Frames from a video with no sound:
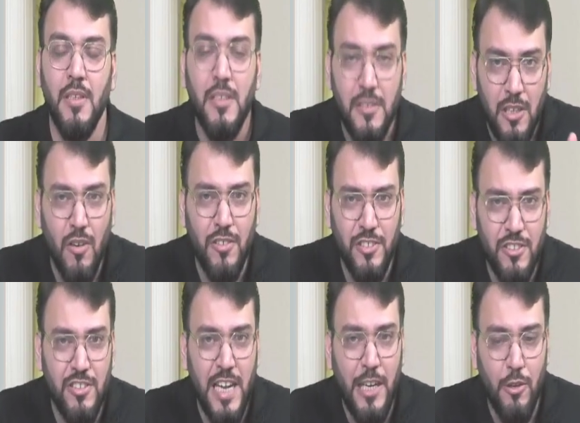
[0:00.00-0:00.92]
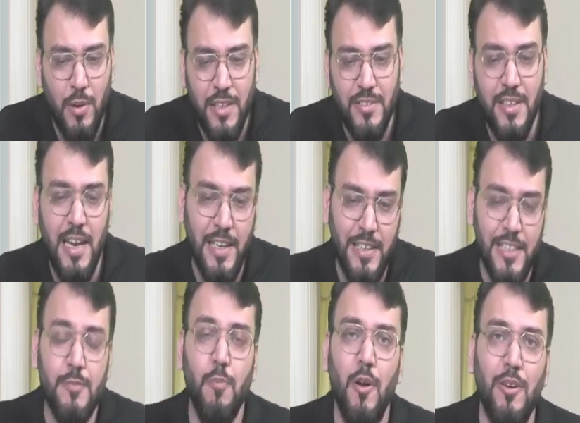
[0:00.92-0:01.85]
Now just try to understand, at this
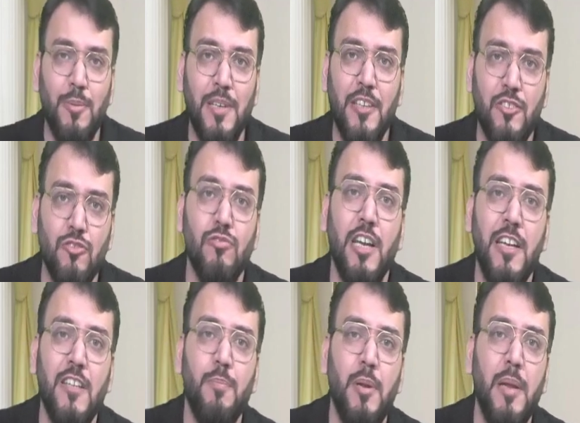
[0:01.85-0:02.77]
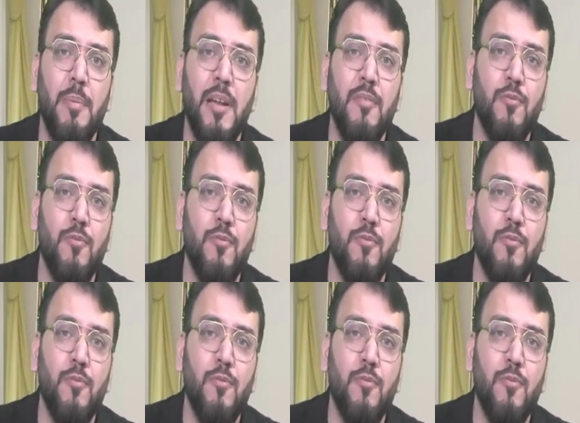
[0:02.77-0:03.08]
point of time student is preparing